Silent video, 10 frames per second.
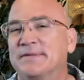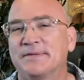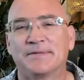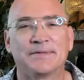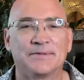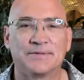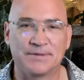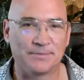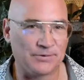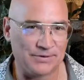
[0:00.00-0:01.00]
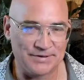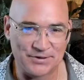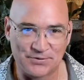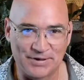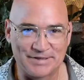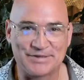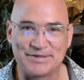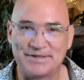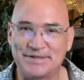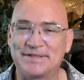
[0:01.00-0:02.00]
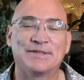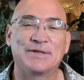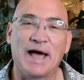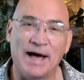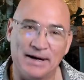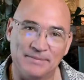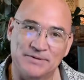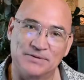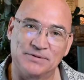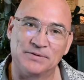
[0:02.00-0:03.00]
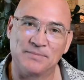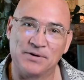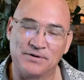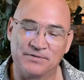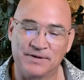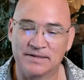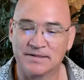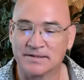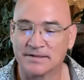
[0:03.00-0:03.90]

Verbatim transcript: simple, easy questions is absolutely perfect.